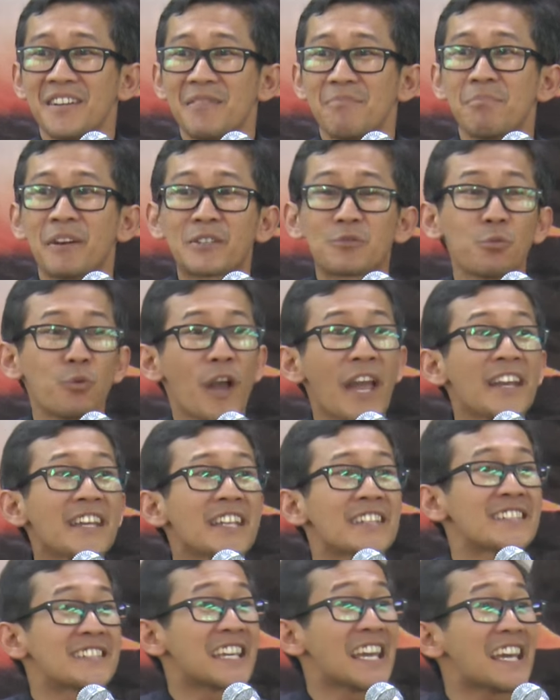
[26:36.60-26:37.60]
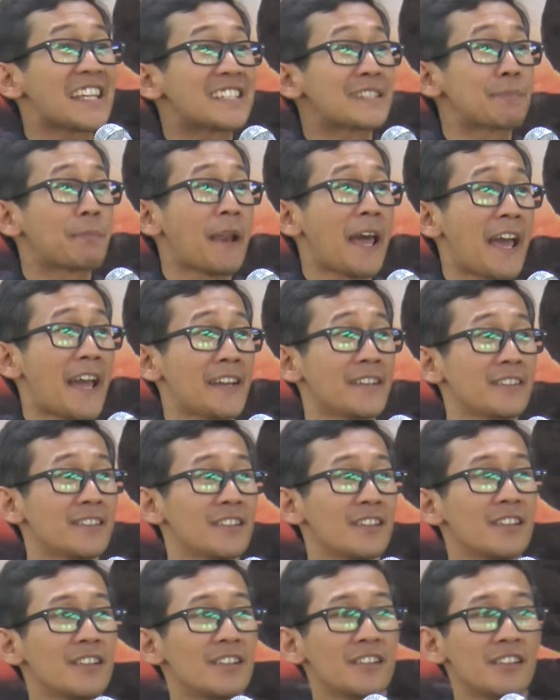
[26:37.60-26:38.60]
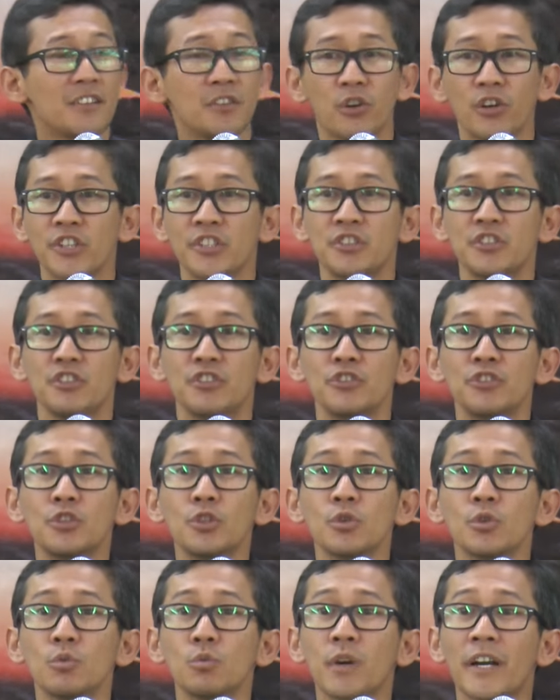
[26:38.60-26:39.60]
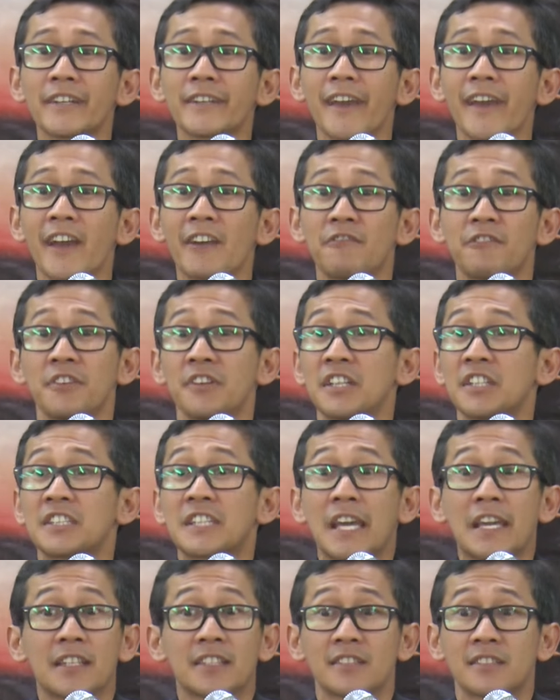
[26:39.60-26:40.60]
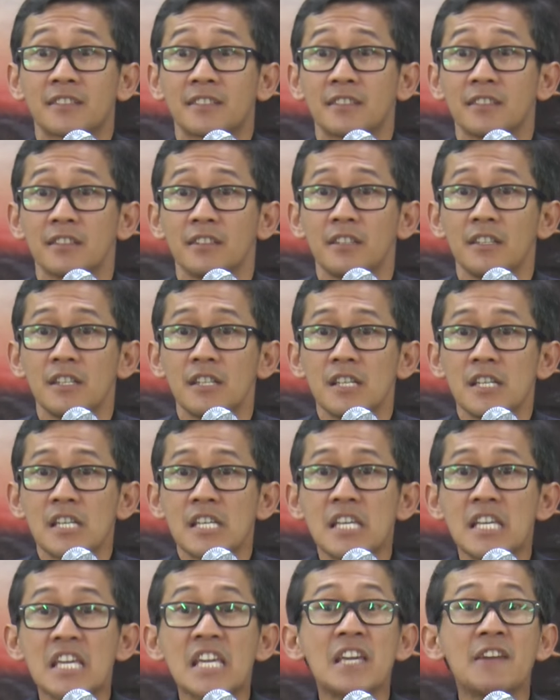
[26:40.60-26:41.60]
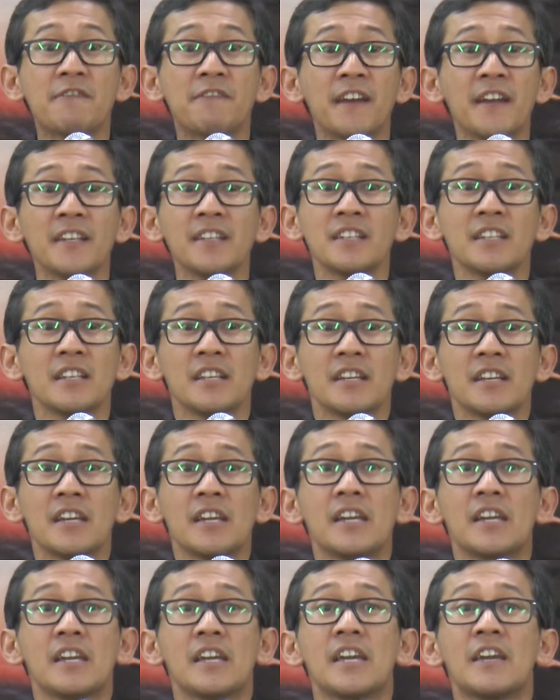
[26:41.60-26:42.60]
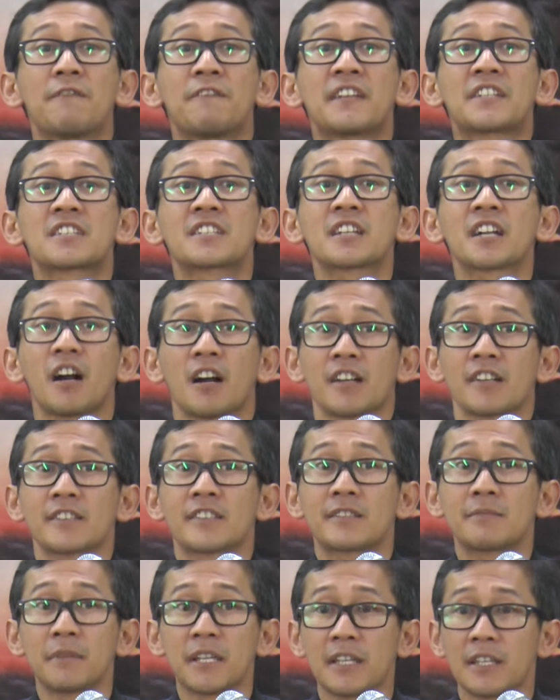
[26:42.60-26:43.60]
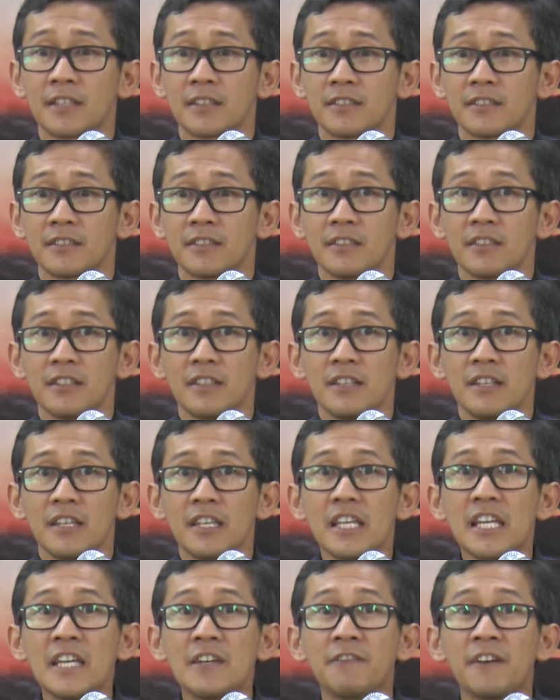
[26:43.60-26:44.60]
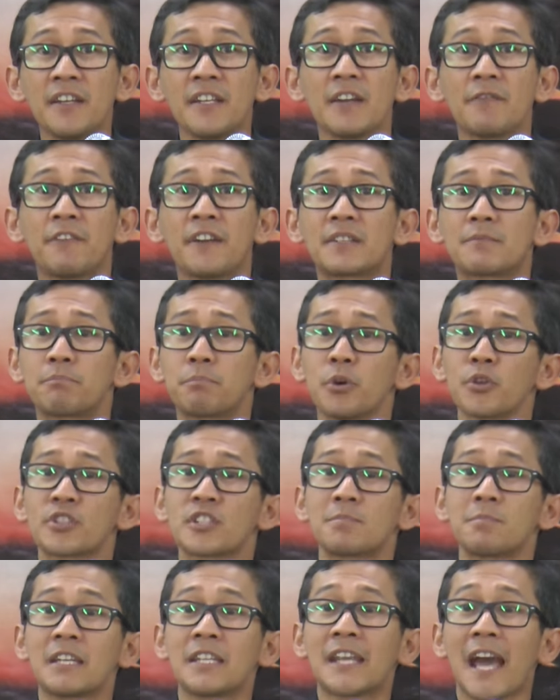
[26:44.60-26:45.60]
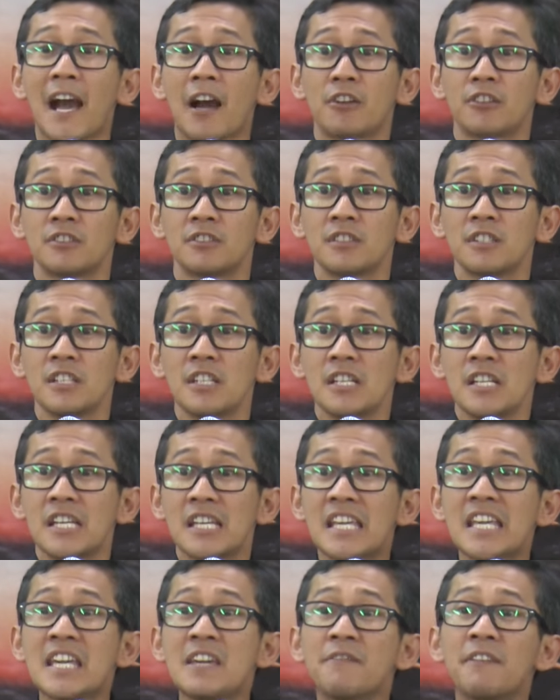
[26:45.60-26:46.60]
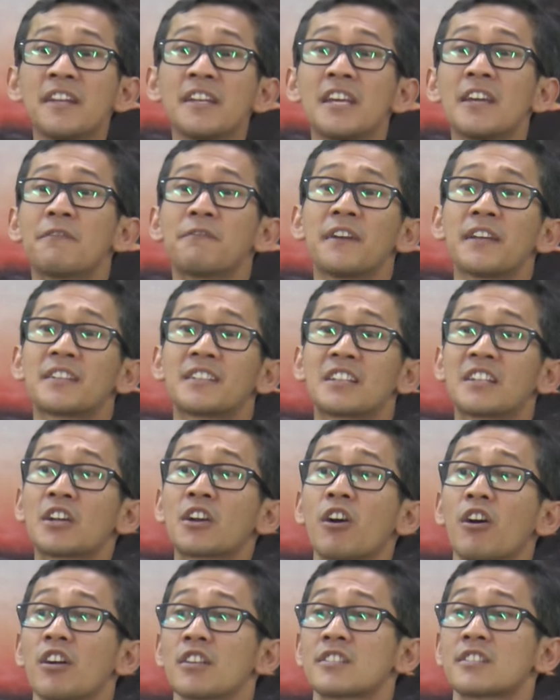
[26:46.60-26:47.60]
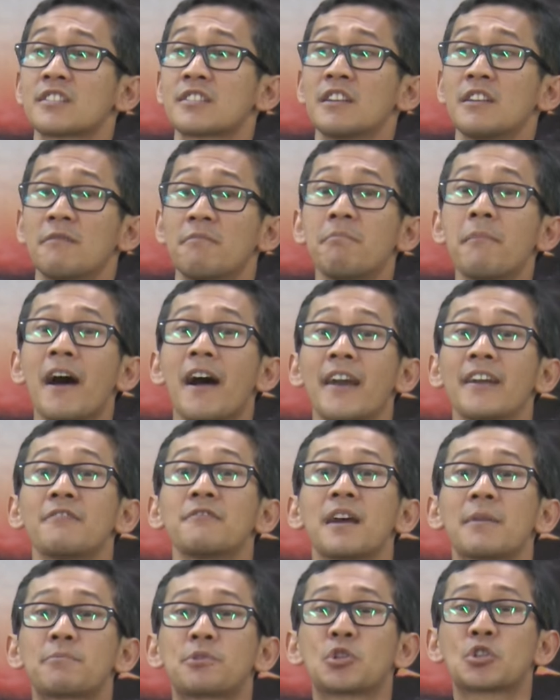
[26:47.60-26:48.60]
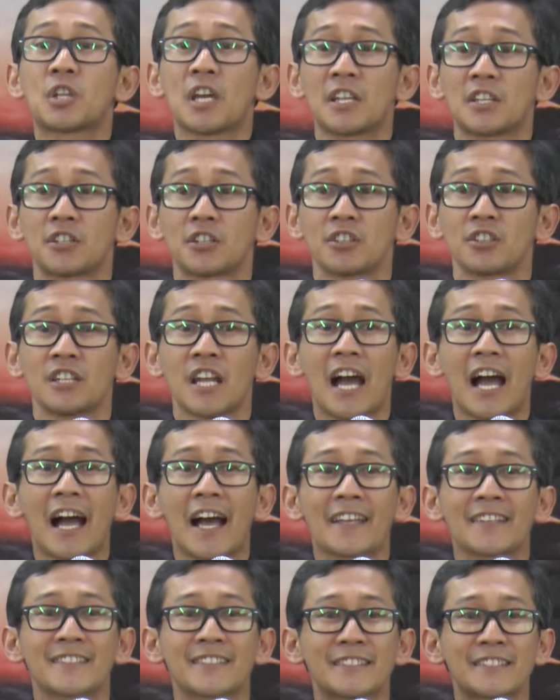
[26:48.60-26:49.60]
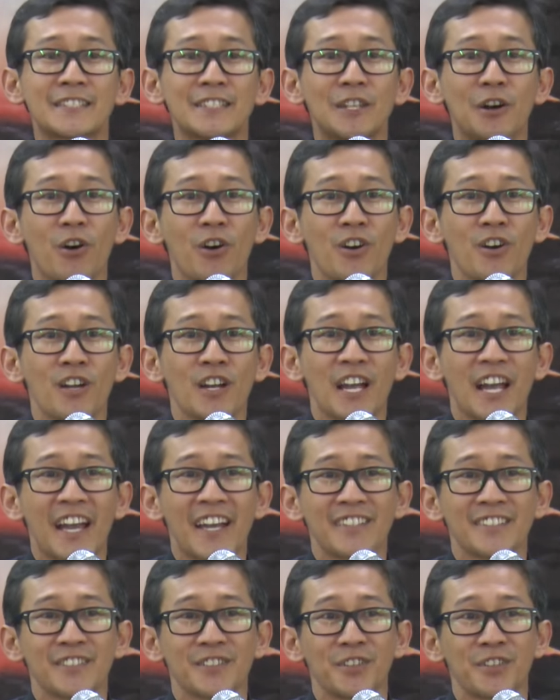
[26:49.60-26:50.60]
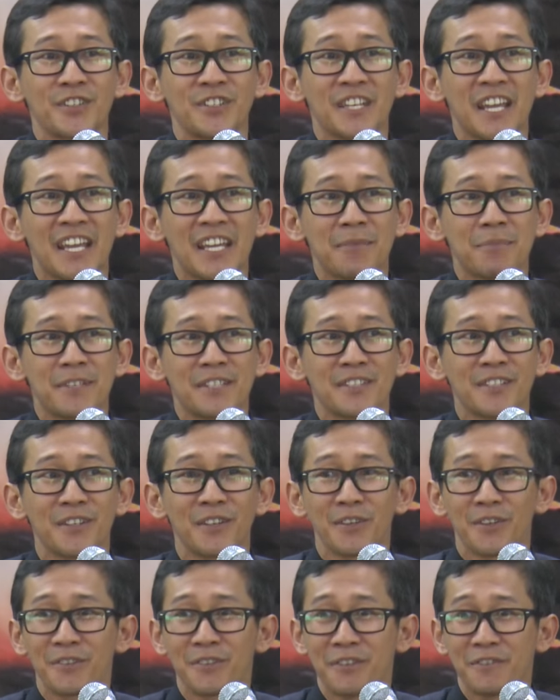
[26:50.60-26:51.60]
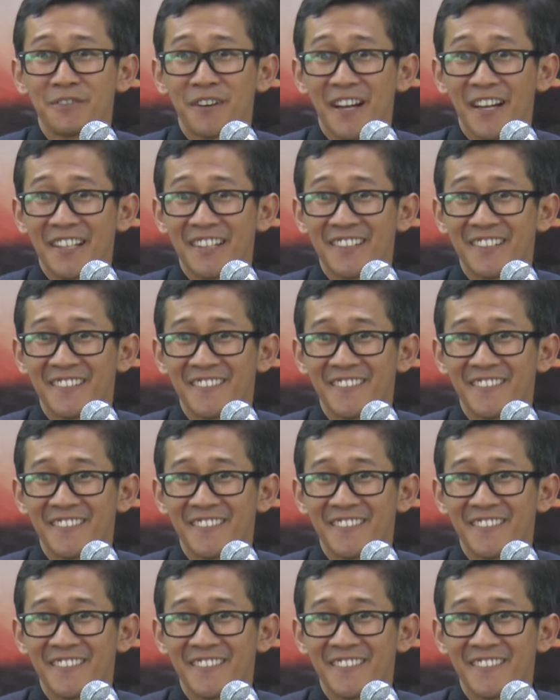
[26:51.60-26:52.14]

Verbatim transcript: But when it's His plan, Lord, do whatever it takes. Even if it scars me, even if it puts me down, even if it costs my reputation, as long as your name is glorified.